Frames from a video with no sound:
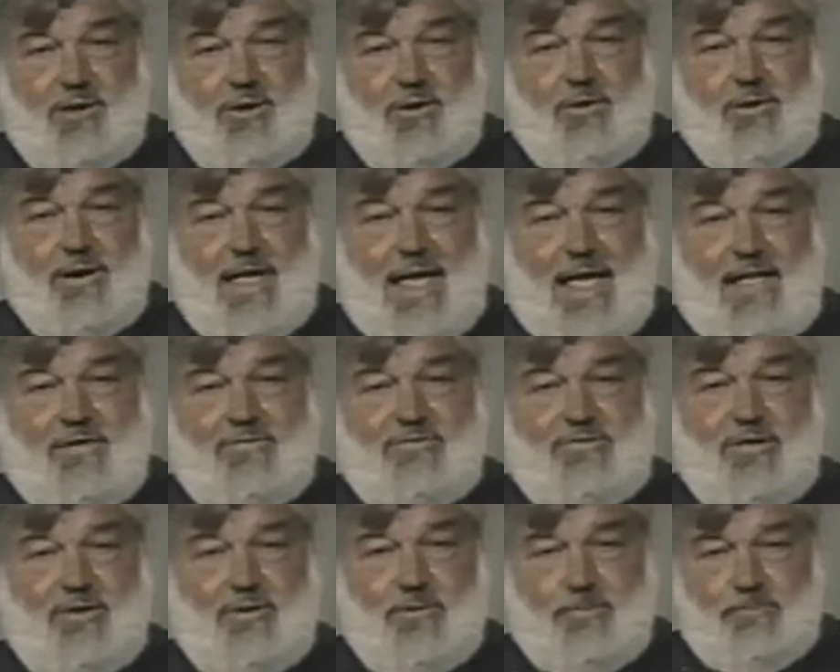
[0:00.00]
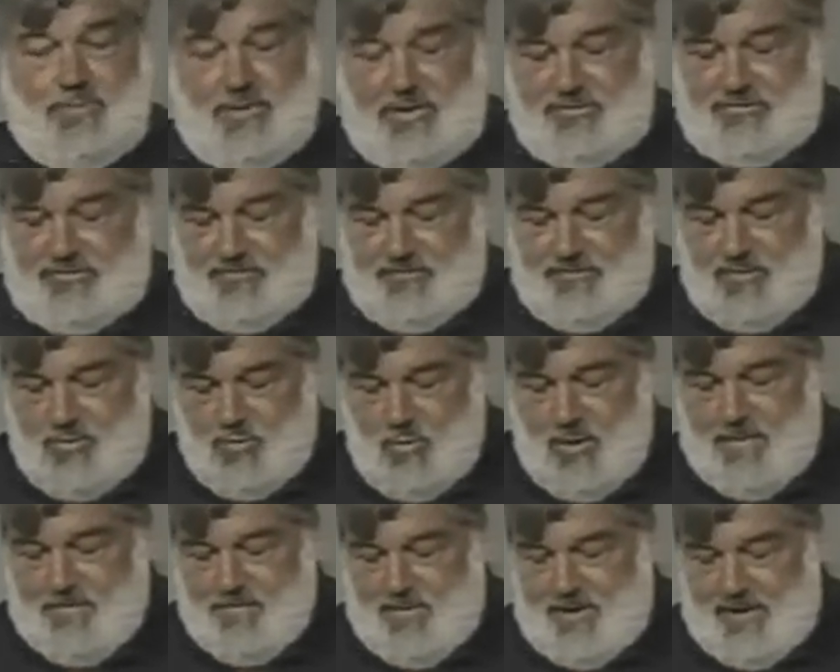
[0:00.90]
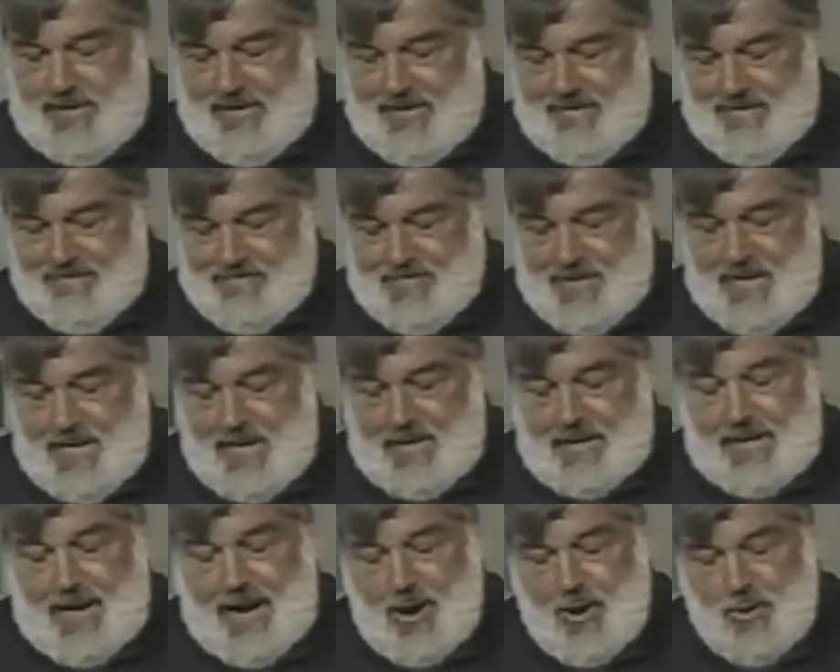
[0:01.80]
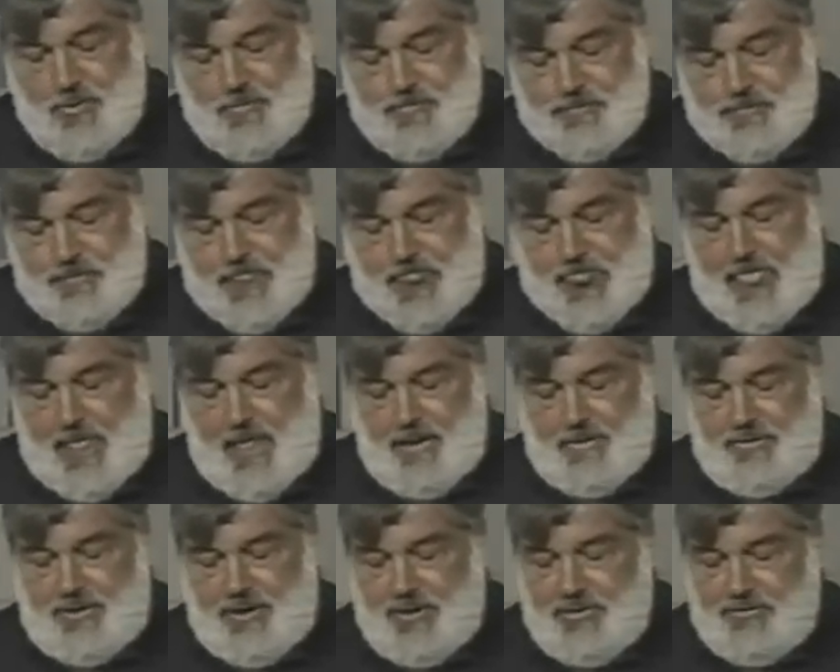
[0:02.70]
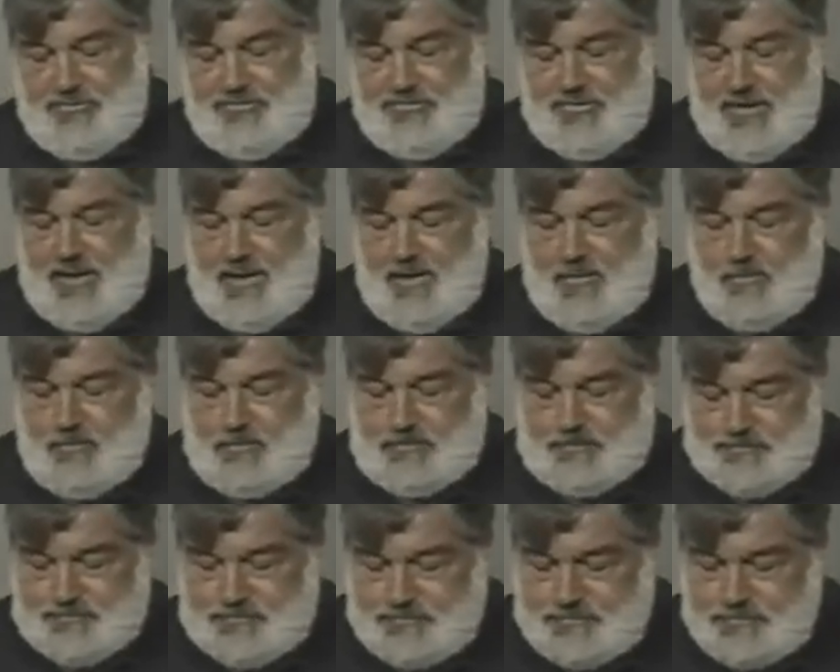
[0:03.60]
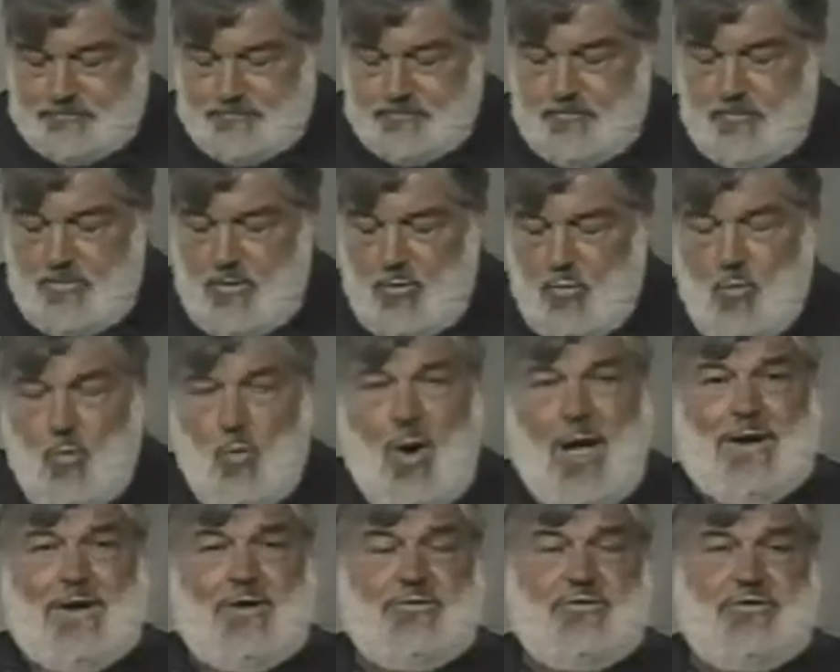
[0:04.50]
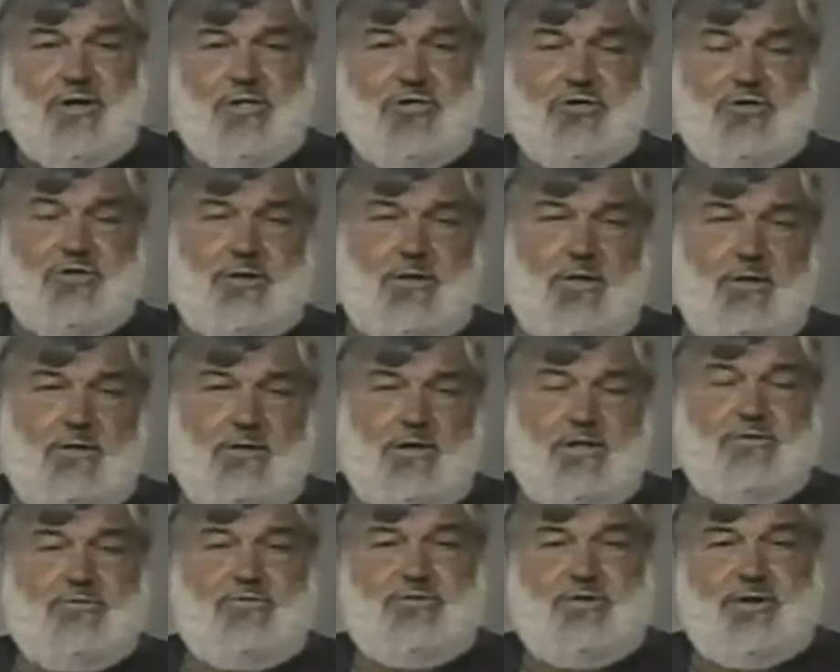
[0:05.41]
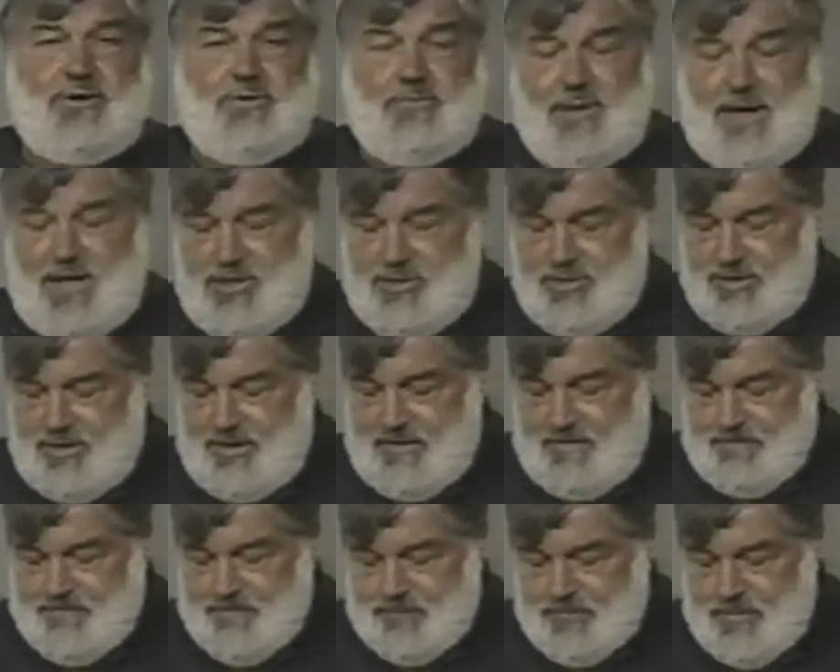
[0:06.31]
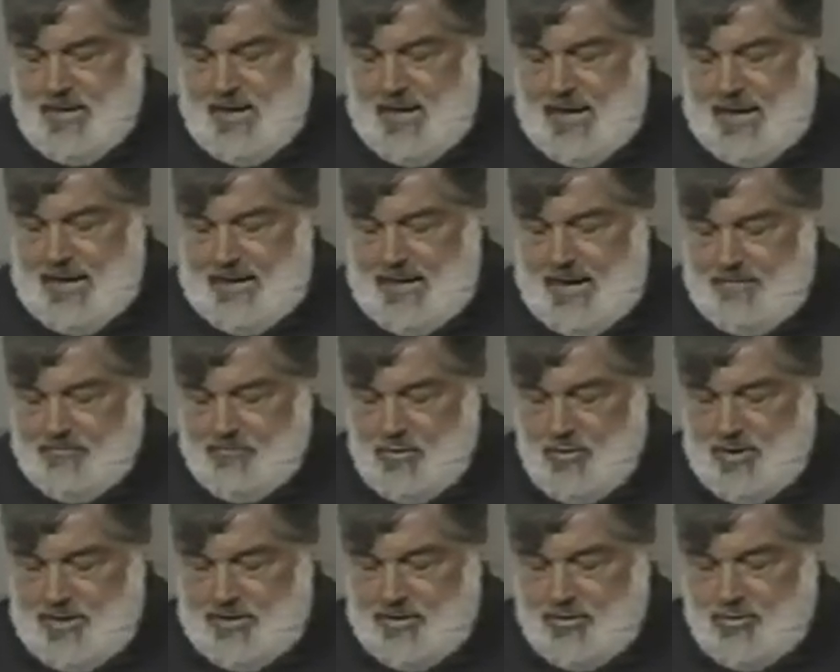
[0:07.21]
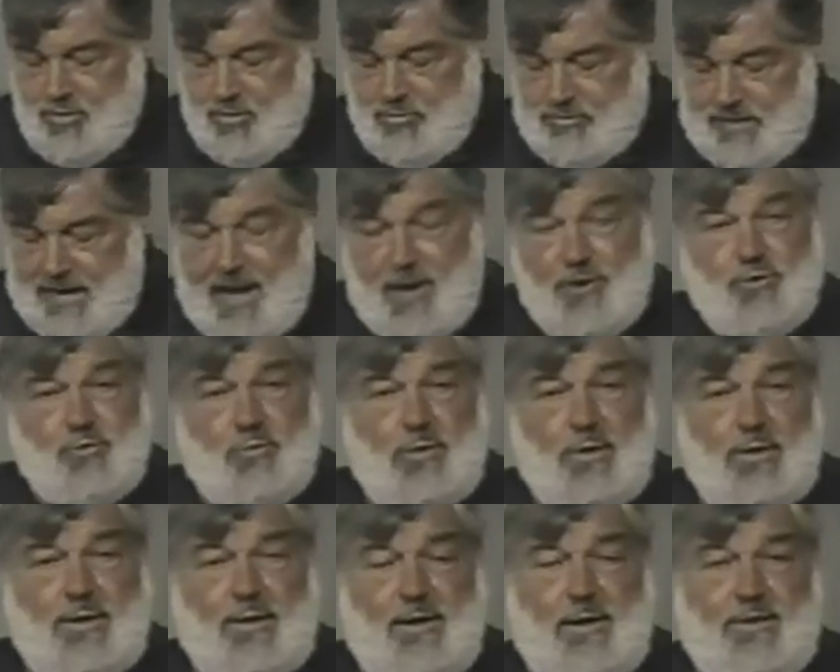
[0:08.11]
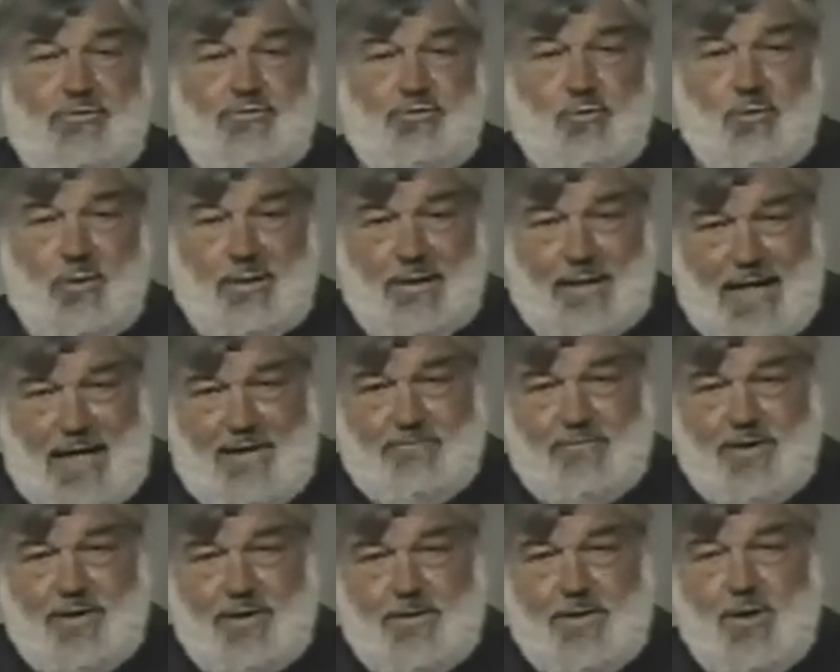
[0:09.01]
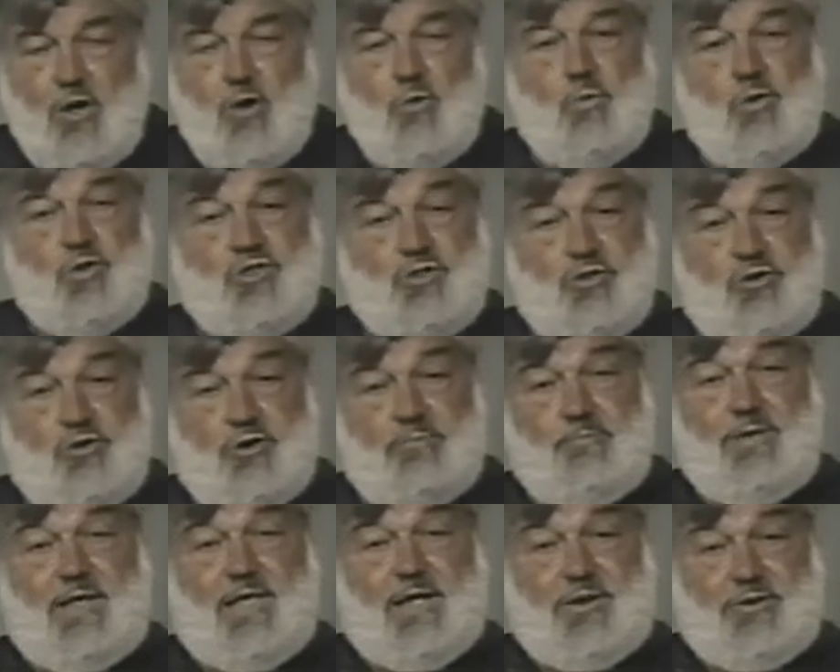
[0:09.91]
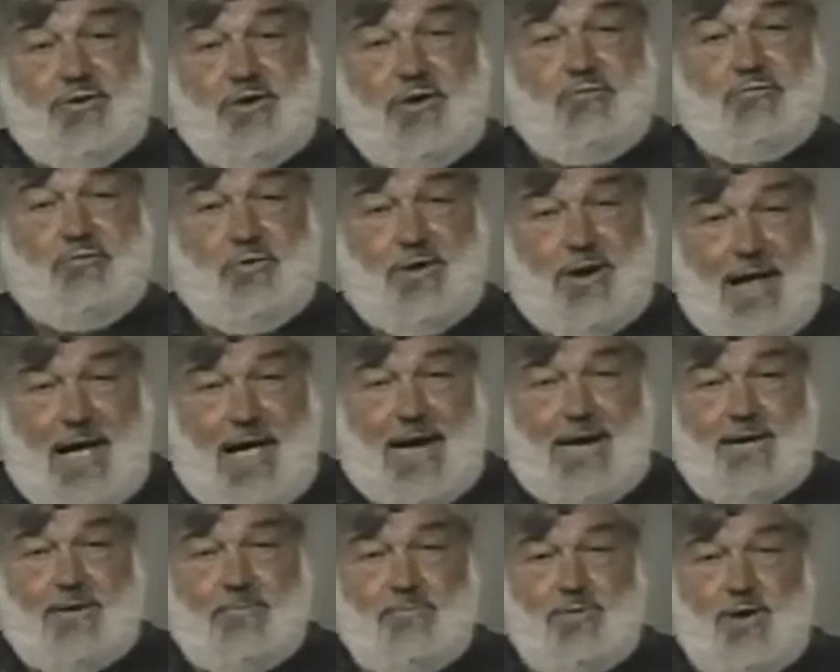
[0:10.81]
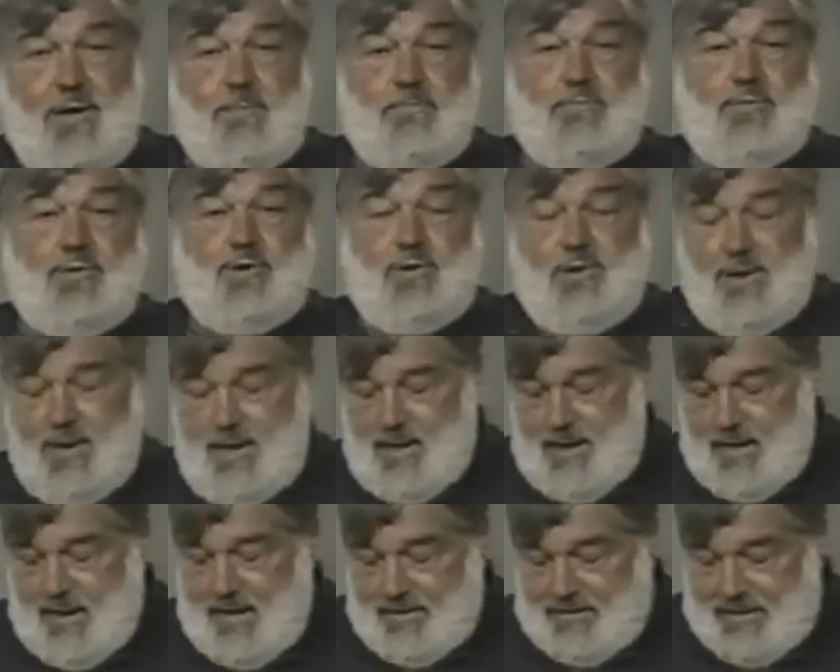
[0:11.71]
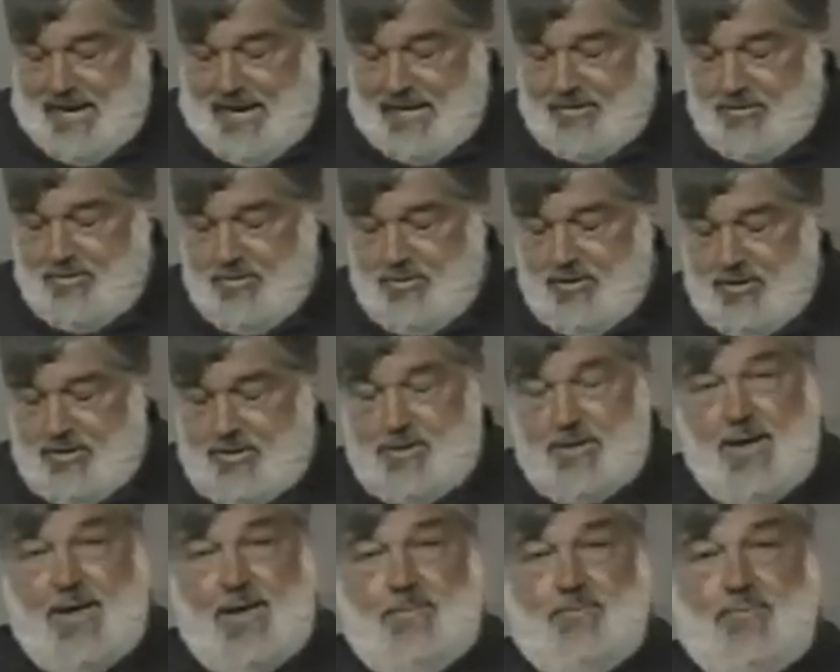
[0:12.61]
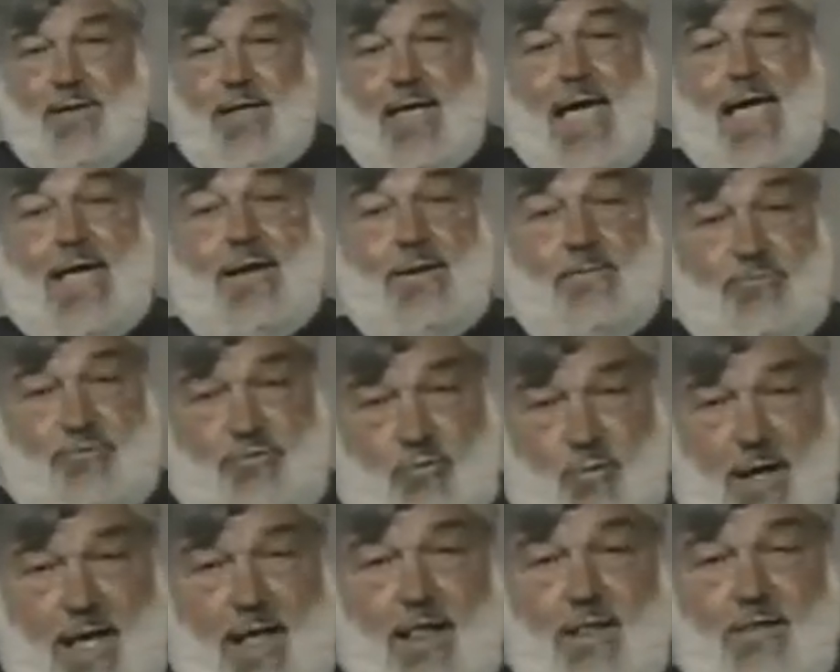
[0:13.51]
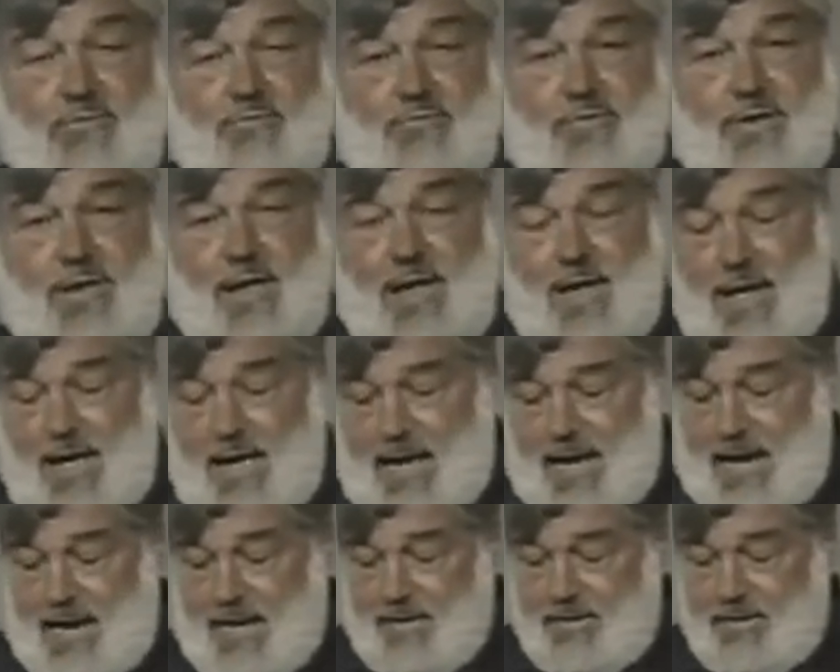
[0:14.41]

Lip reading: particular asset or piece of equipment. Now, there's one additional consideration, and I'm going to go down to 11, which could be a different item number. That could be item 12